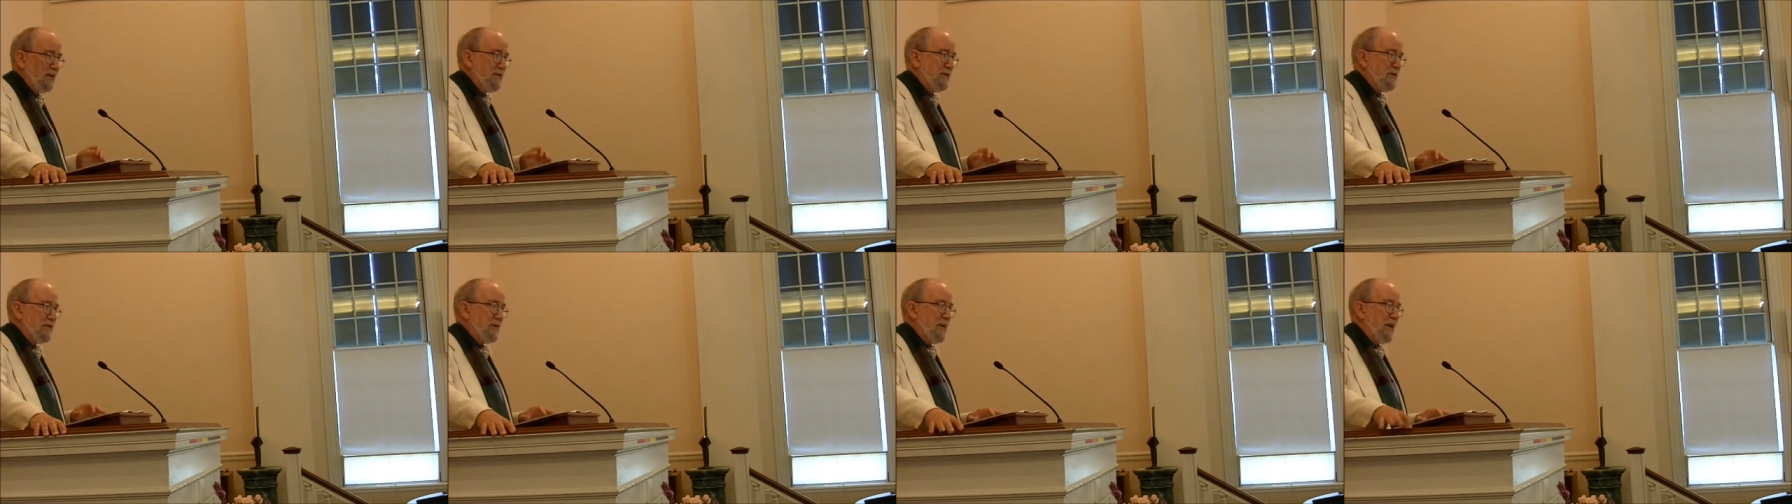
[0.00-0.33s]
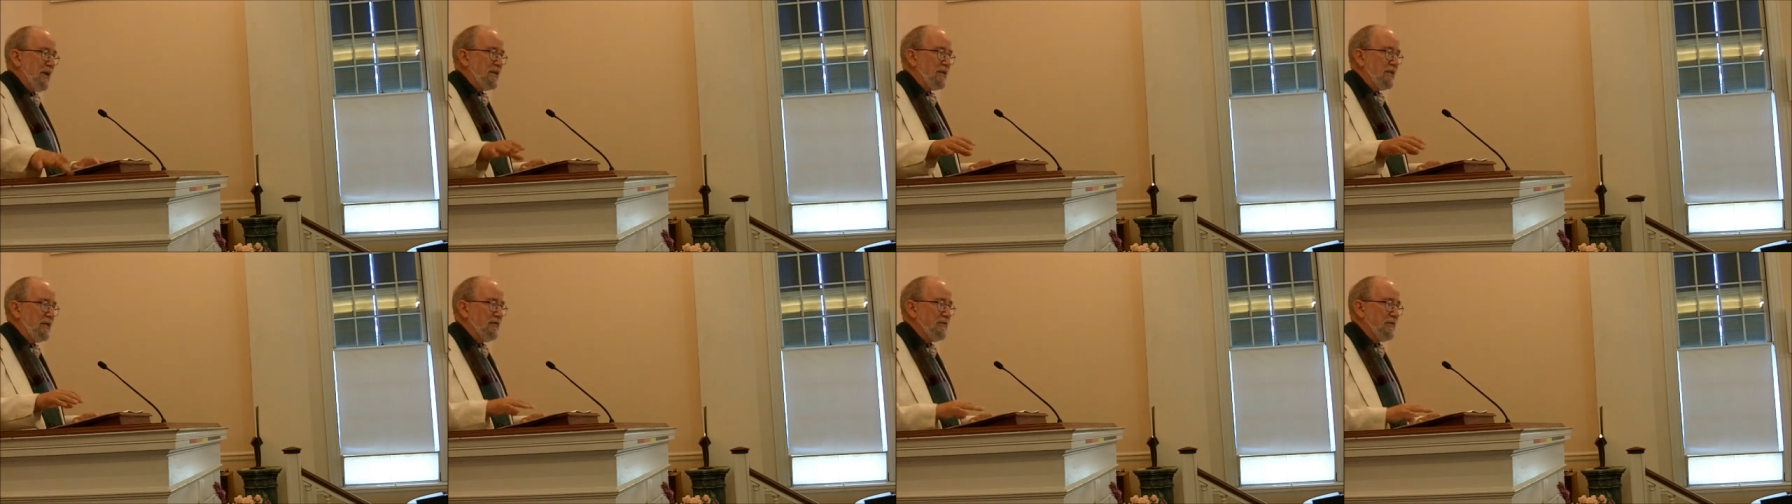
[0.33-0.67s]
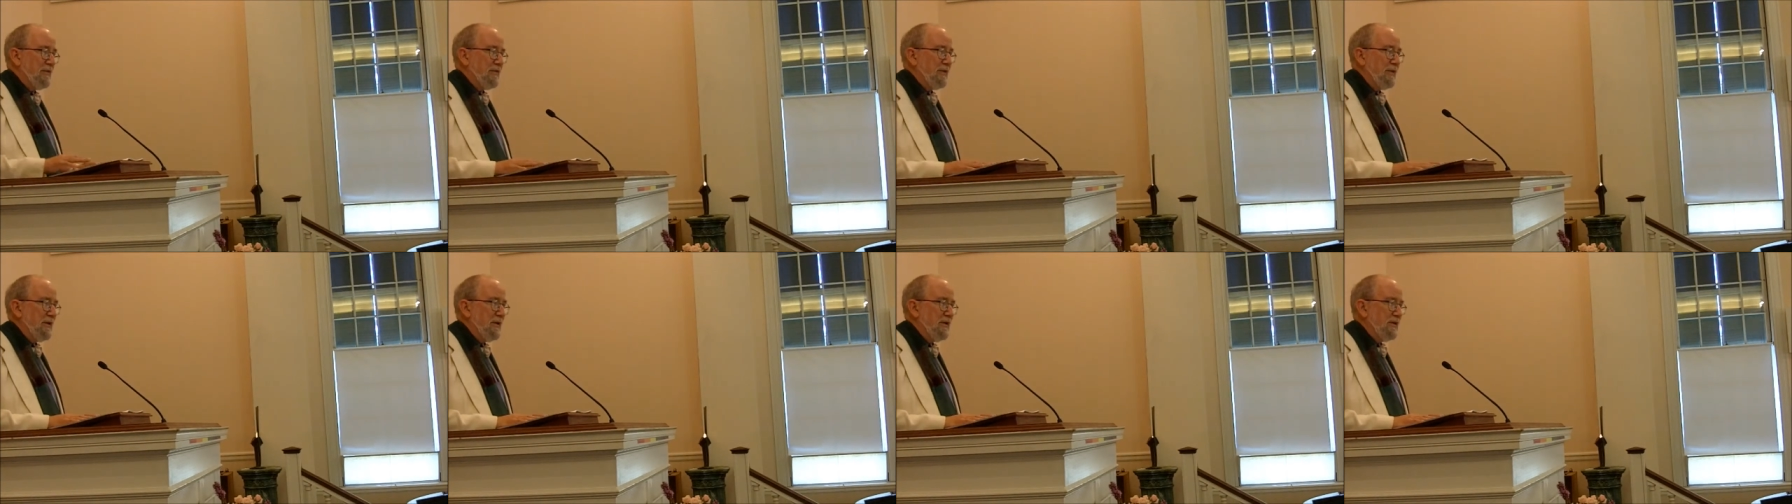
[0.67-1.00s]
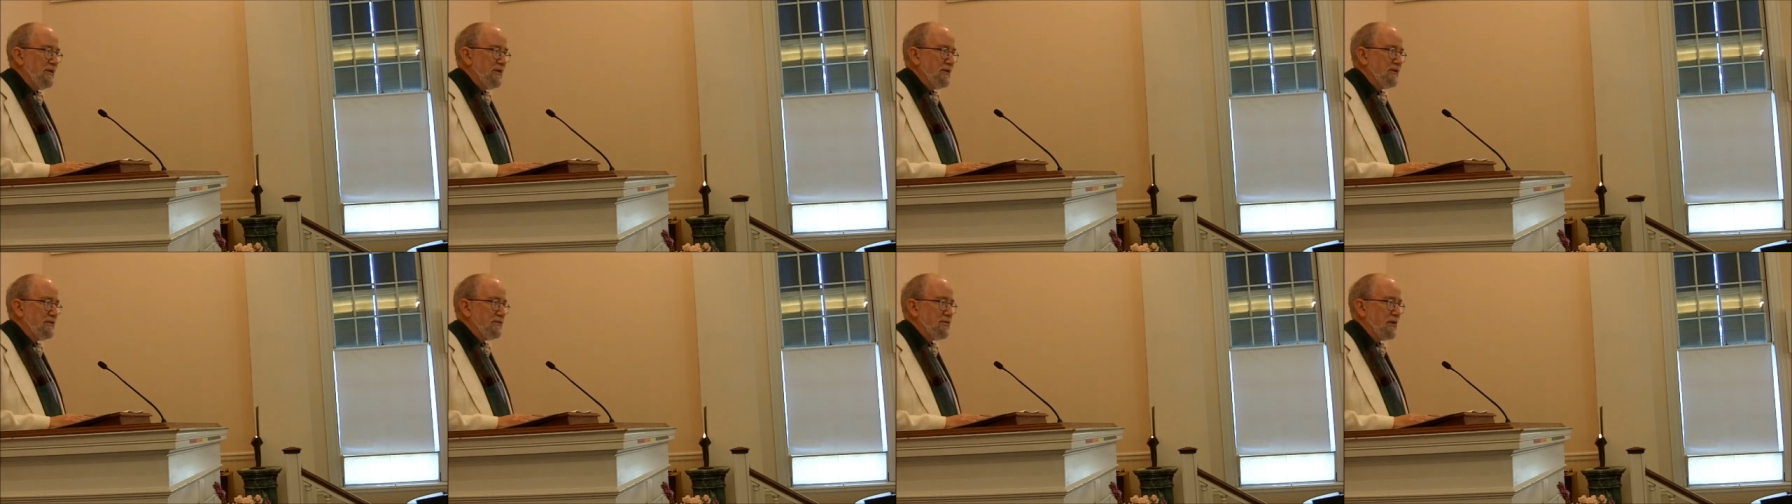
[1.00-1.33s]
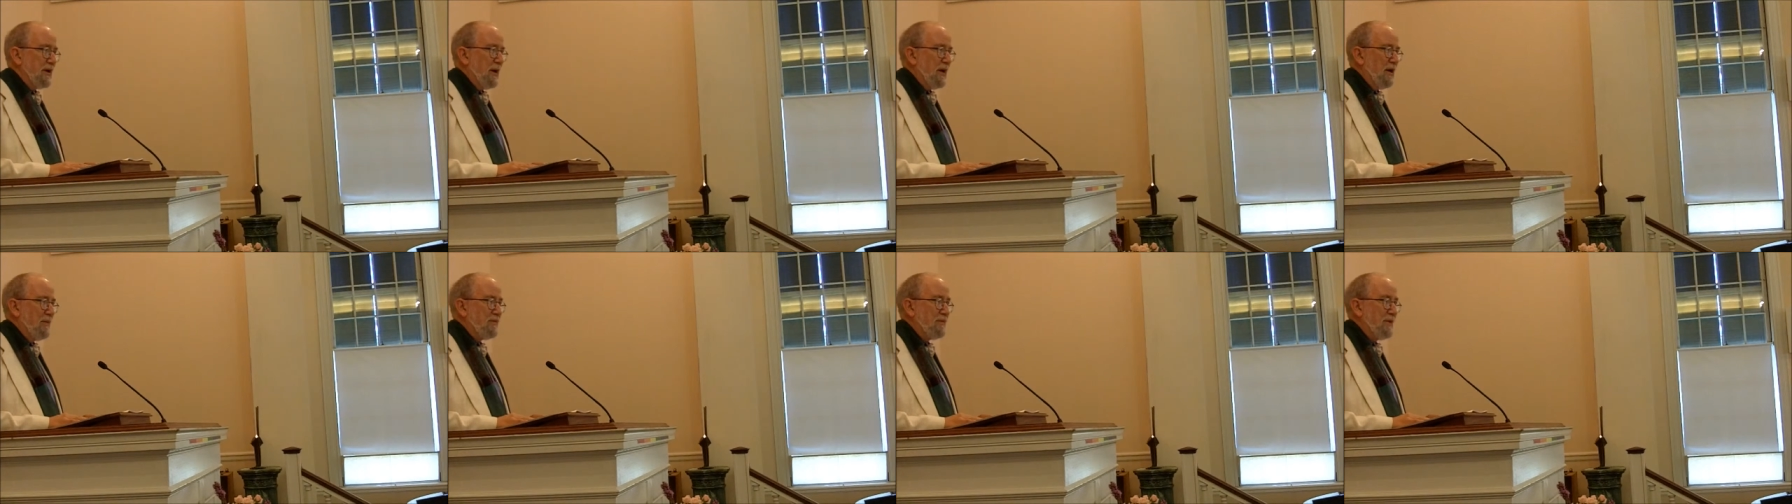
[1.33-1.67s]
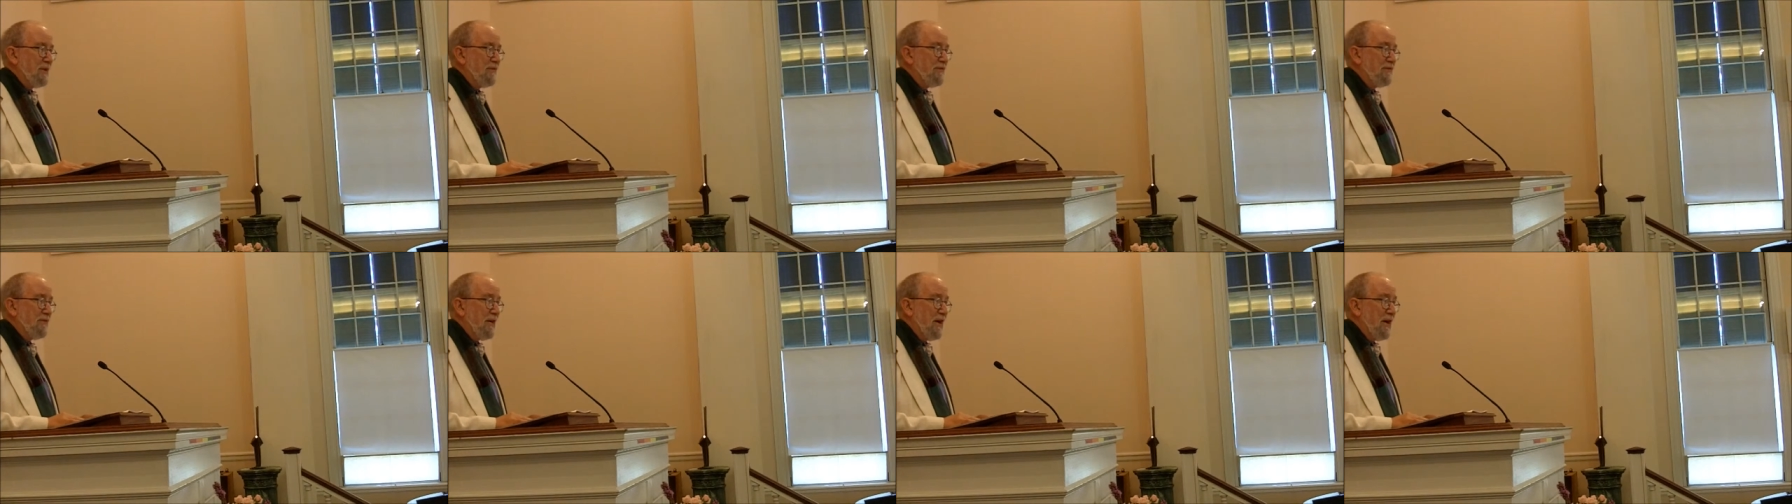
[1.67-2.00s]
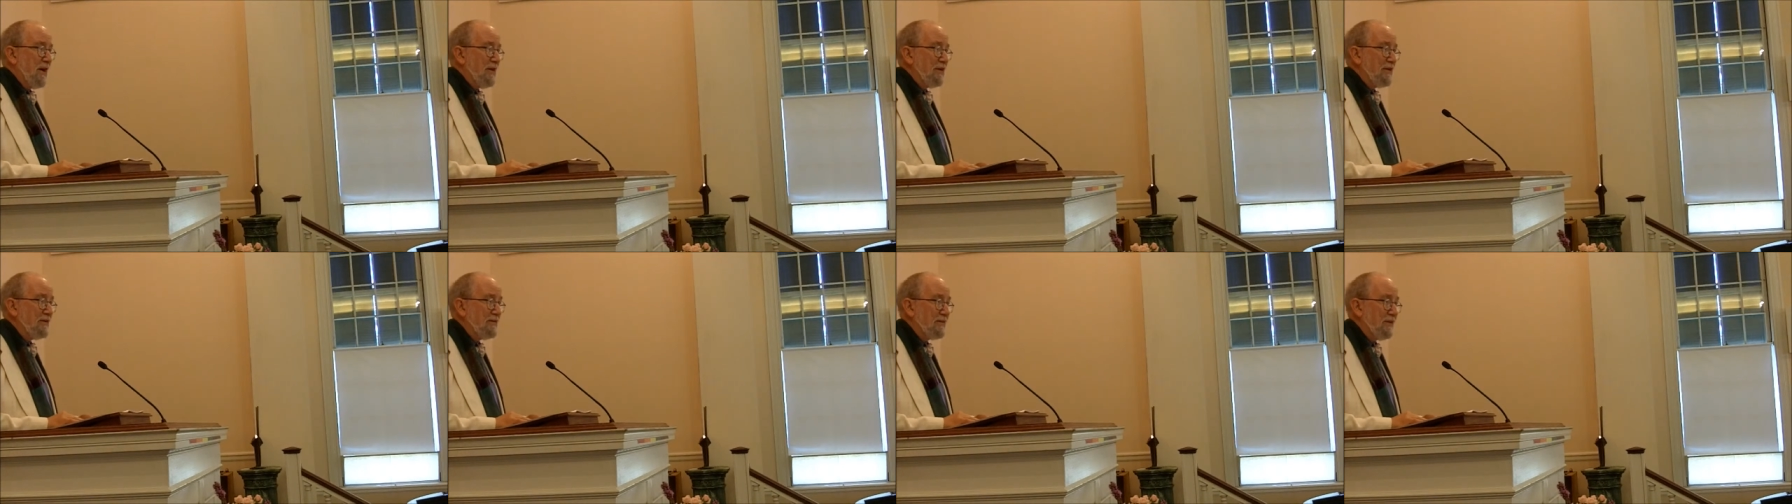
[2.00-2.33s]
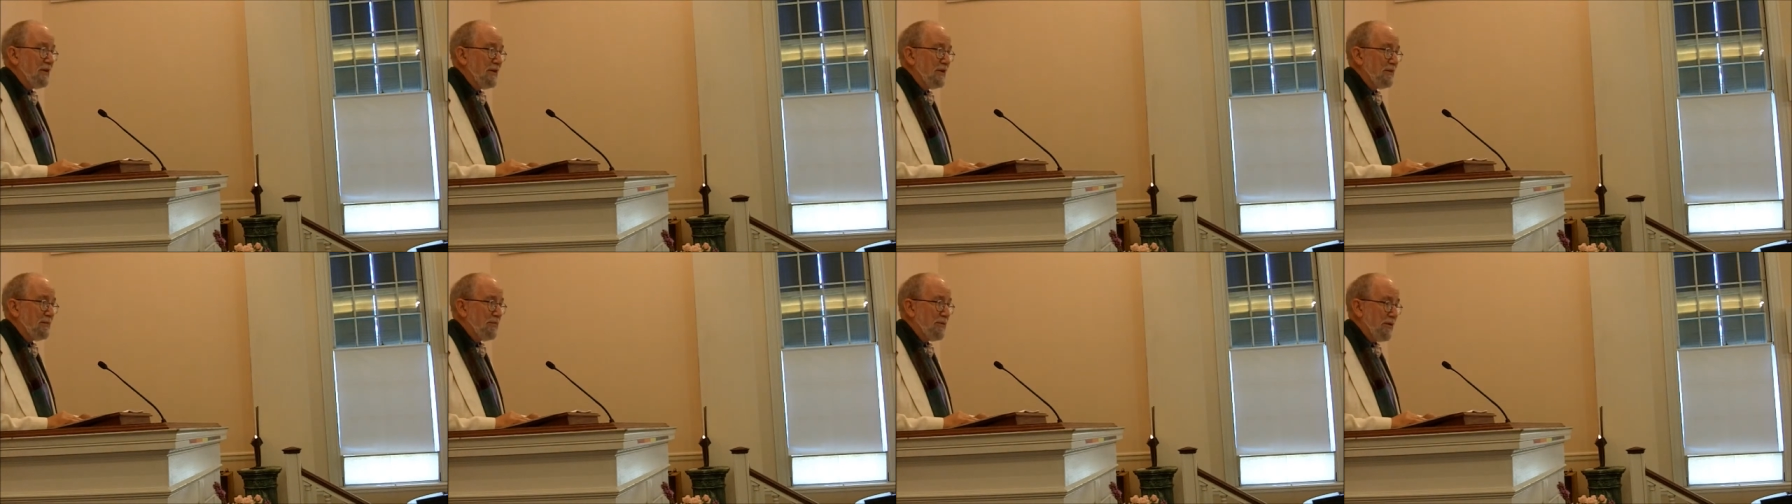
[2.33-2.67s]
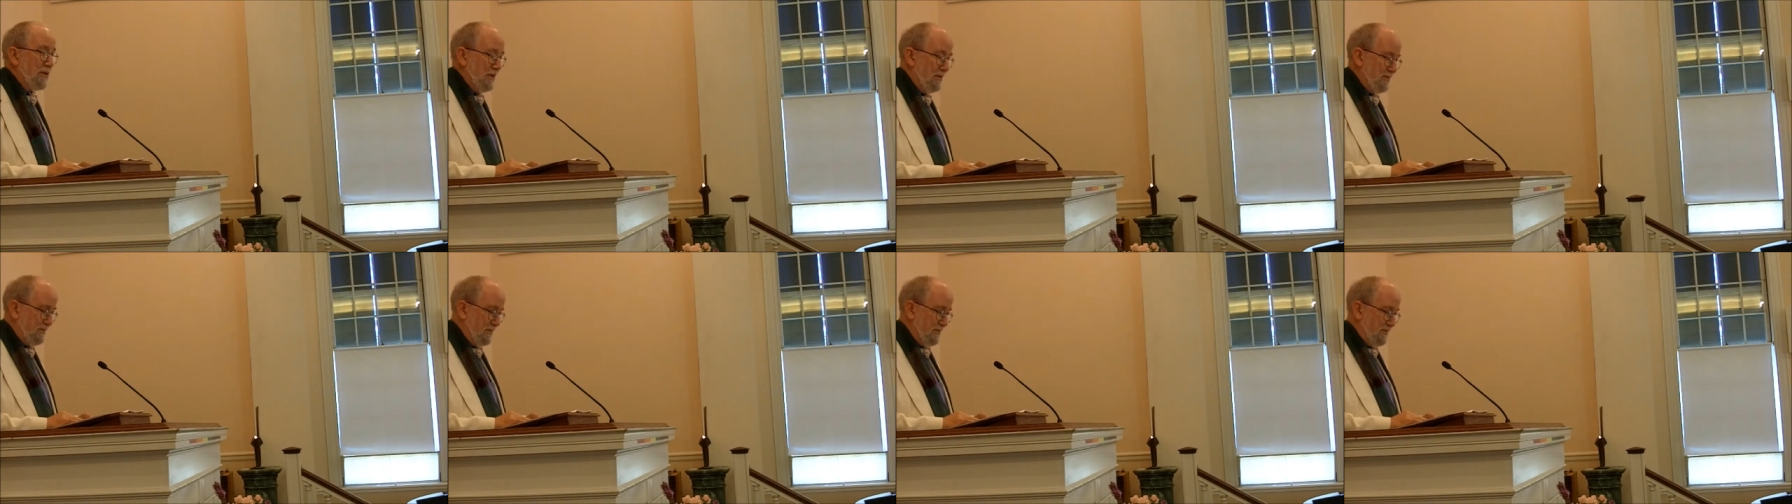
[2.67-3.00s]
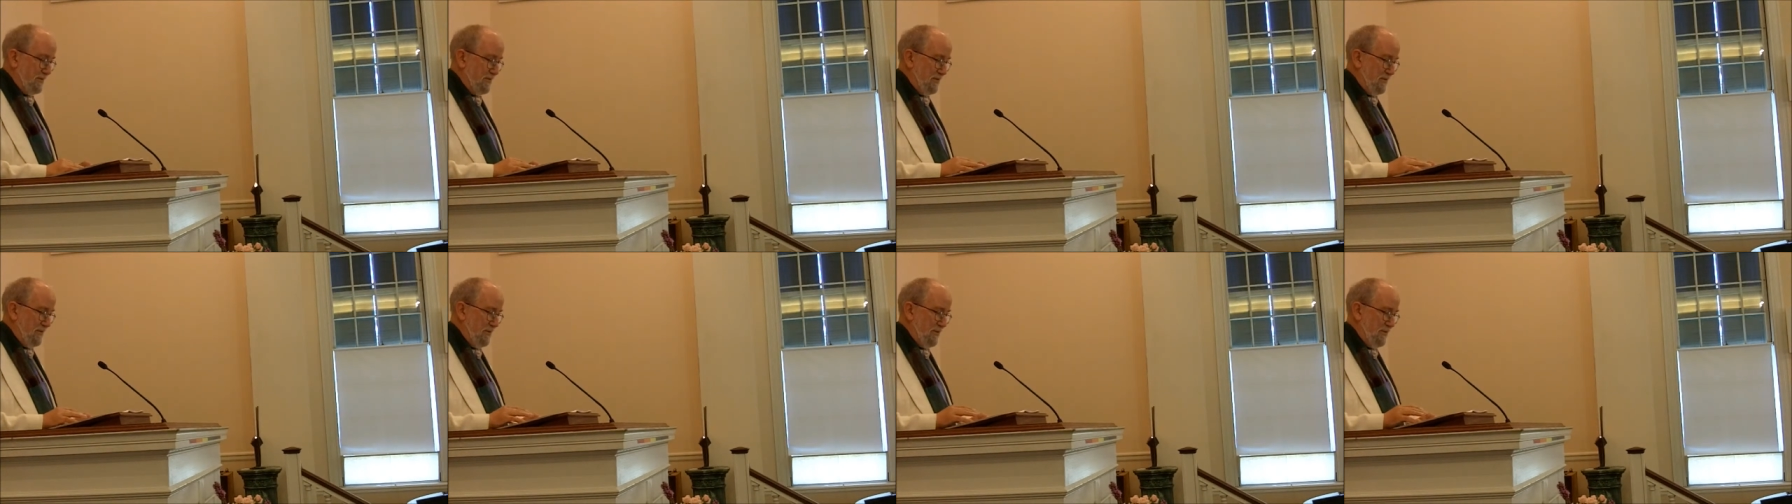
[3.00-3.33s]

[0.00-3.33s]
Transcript: directly from the Indian tribes at fire sale prices.